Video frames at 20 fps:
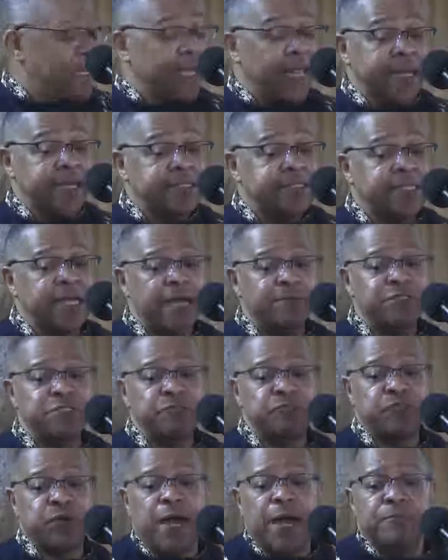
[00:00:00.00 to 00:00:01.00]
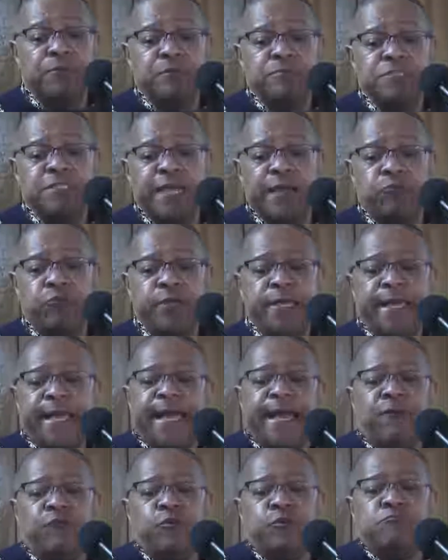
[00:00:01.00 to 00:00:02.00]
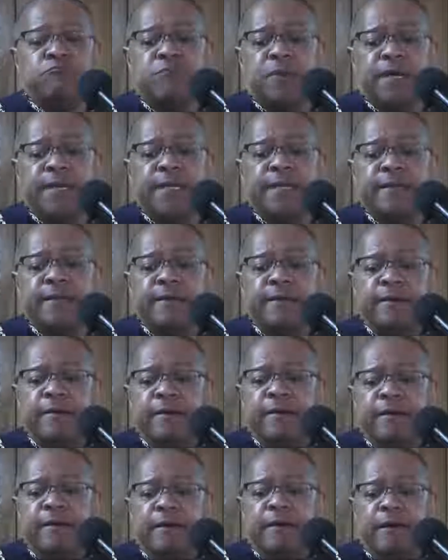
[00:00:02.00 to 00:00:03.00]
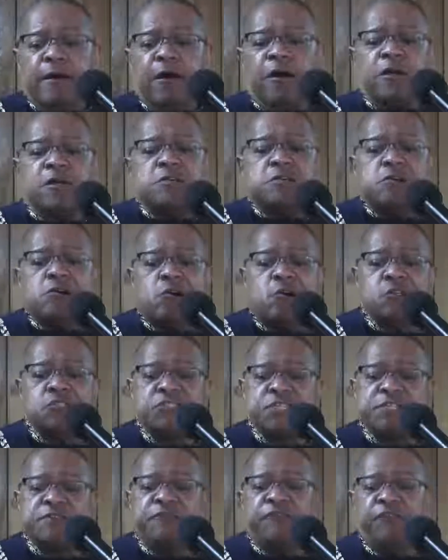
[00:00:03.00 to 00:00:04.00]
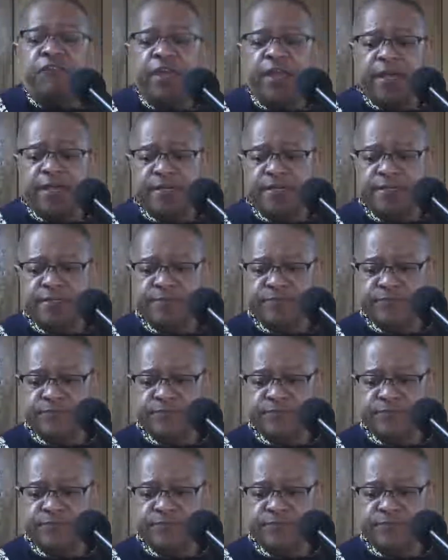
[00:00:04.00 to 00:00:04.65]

A lot of times the problems that we have with money are cause and effect.